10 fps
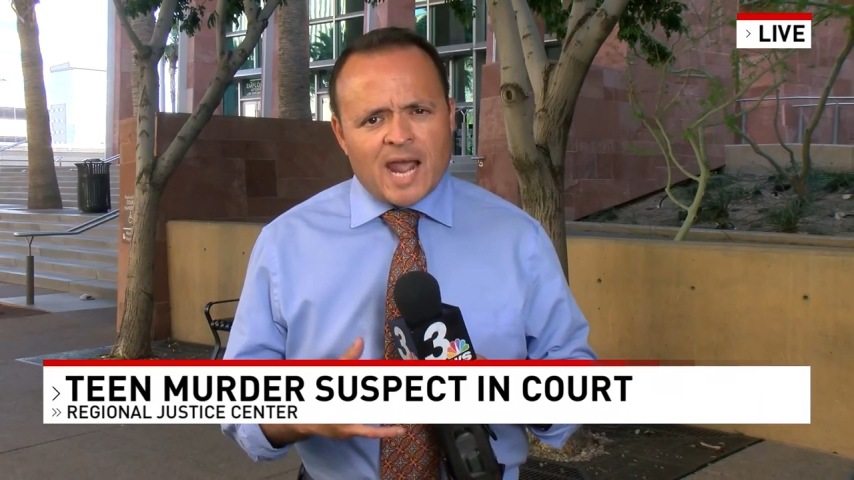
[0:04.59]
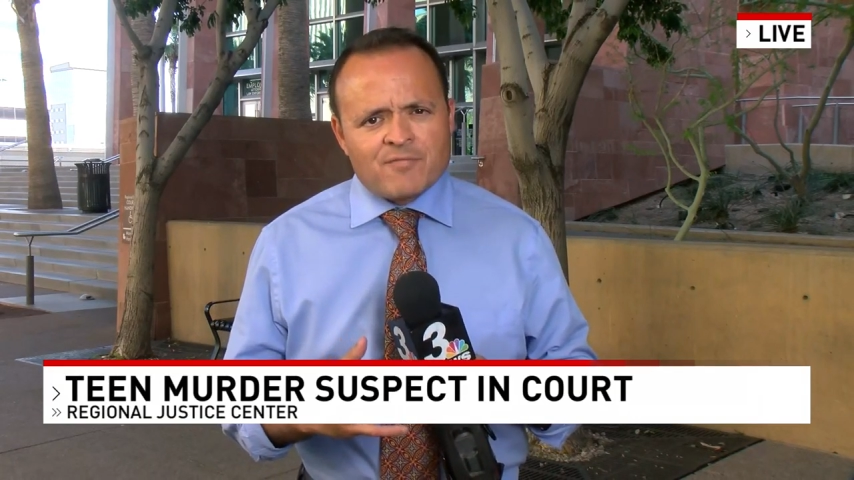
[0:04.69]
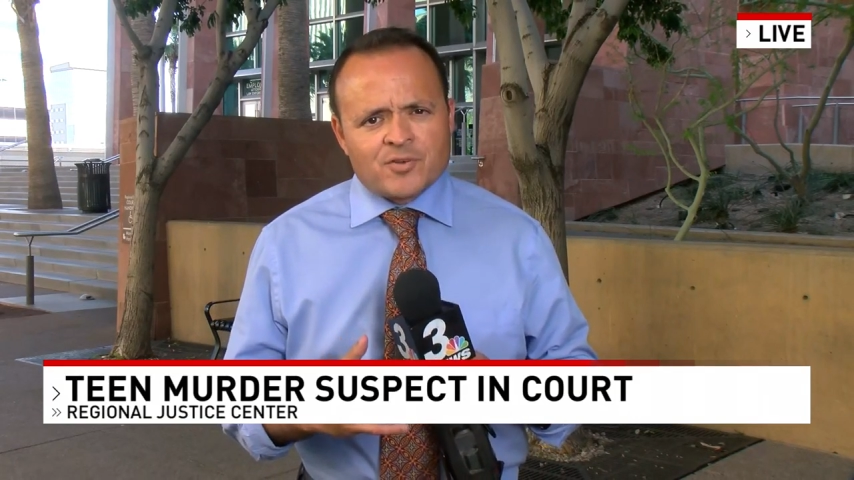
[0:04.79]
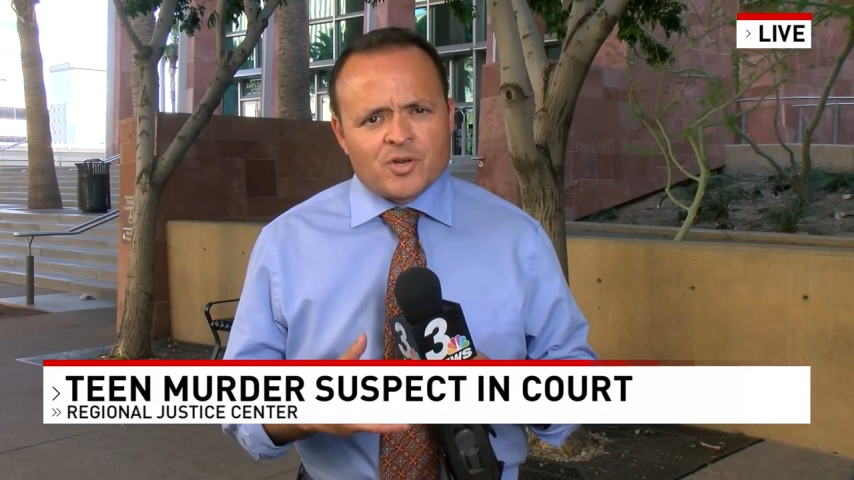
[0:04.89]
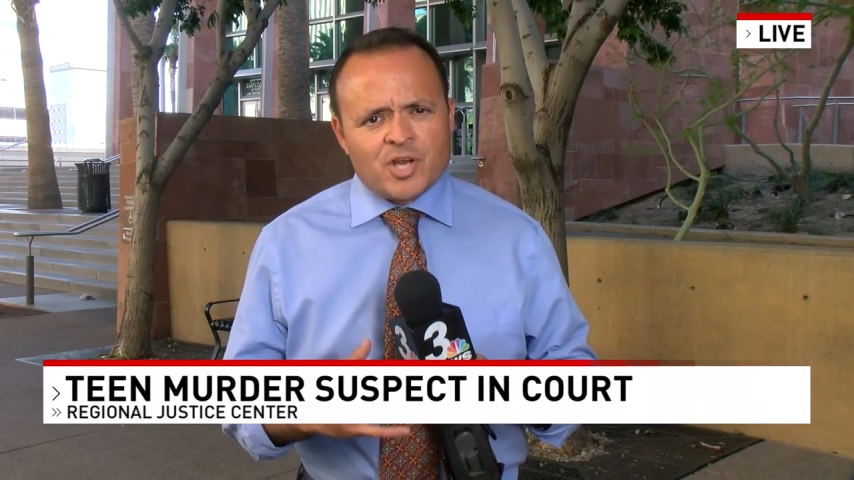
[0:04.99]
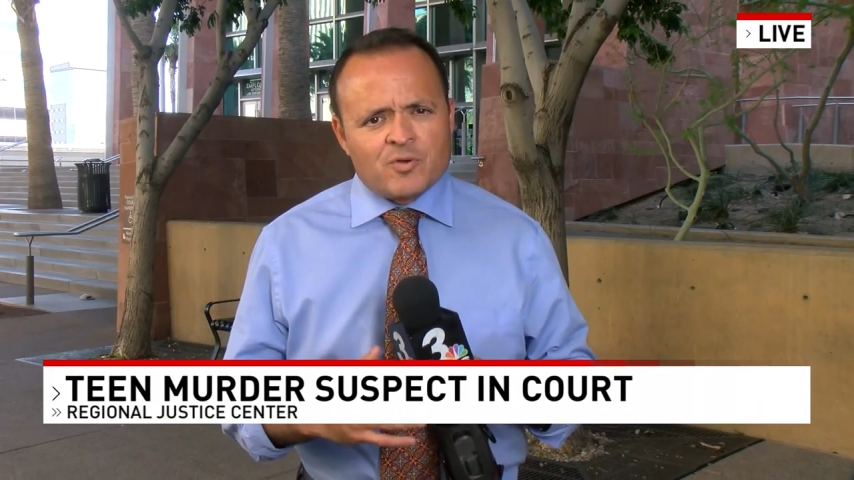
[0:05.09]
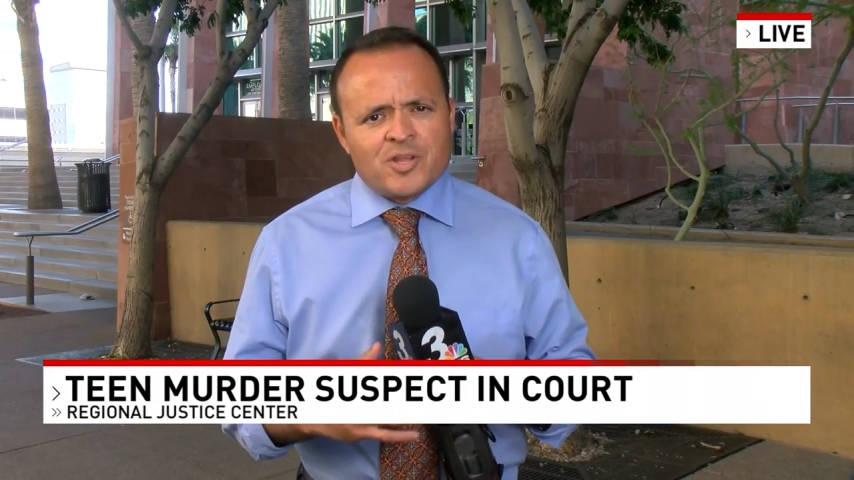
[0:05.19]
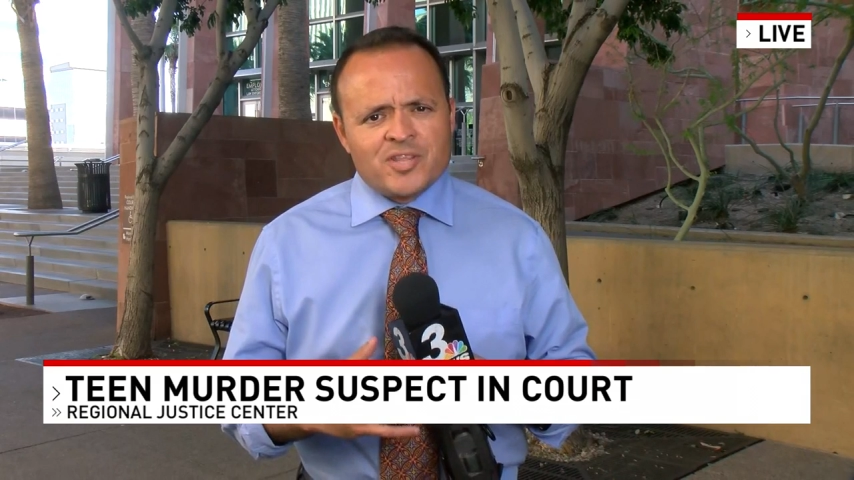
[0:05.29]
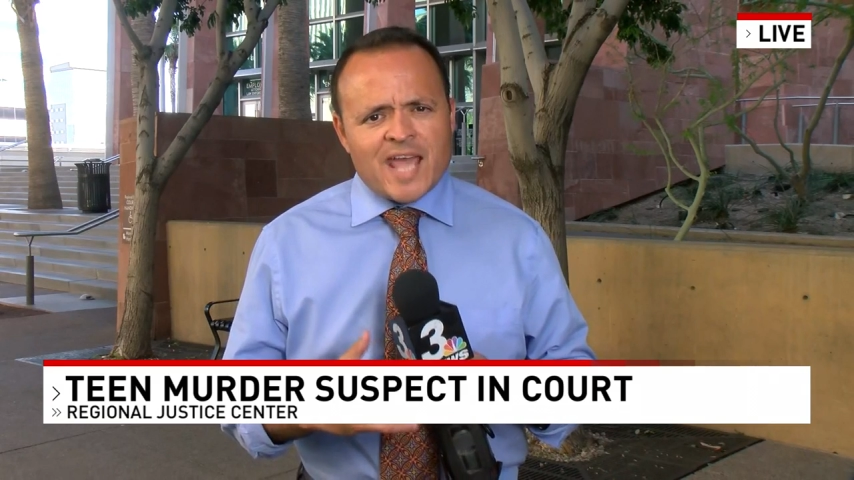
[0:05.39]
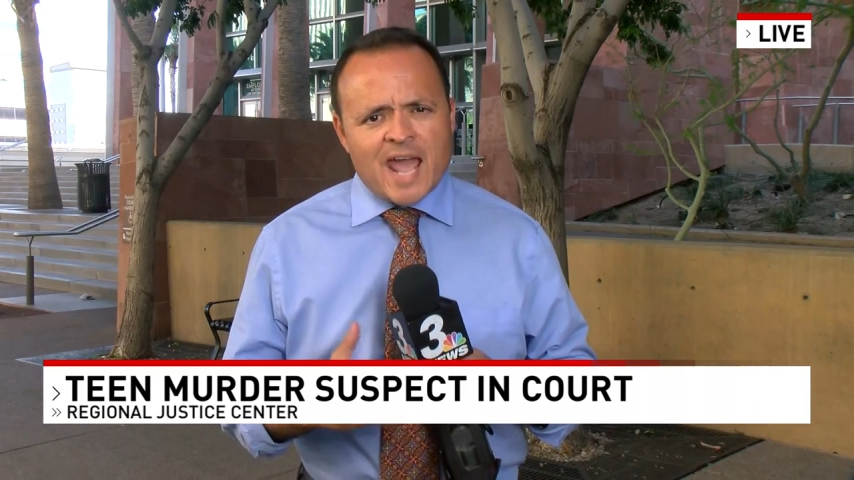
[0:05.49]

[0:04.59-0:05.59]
after hearing the